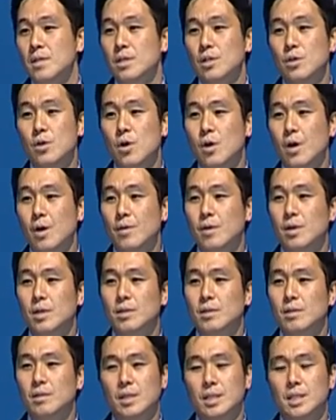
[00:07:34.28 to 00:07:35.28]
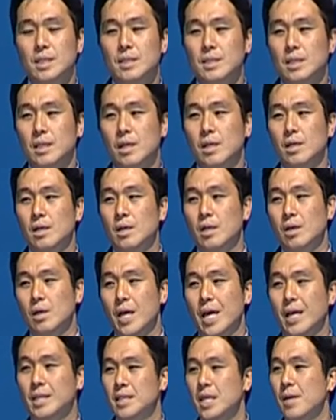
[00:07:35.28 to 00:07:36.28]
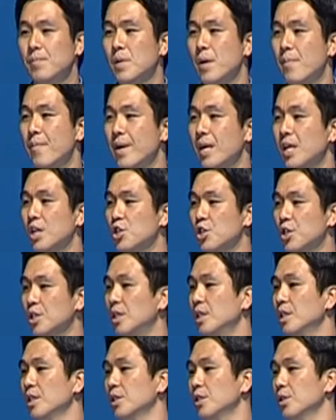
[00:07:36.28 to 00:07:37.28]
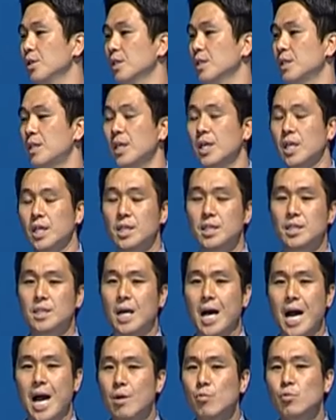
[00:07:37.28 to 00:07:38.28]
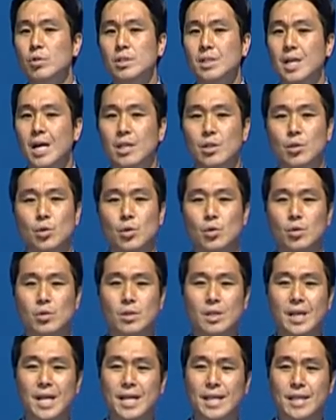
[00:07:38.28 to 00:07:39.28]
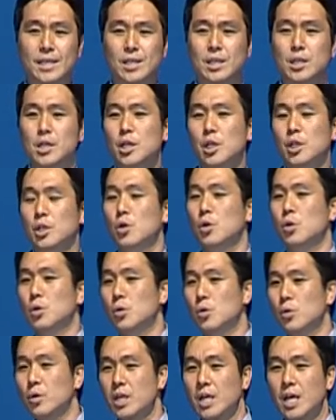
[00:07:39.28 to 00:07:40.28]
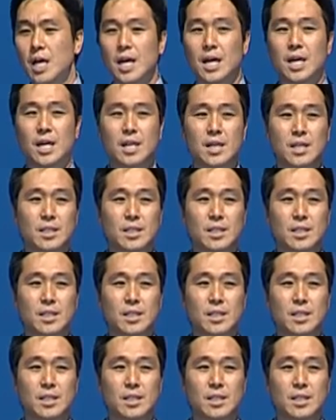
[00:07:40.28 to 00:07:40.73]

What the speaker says: you know, except the major, you know, cities, I will not know, like, you know, Kuria,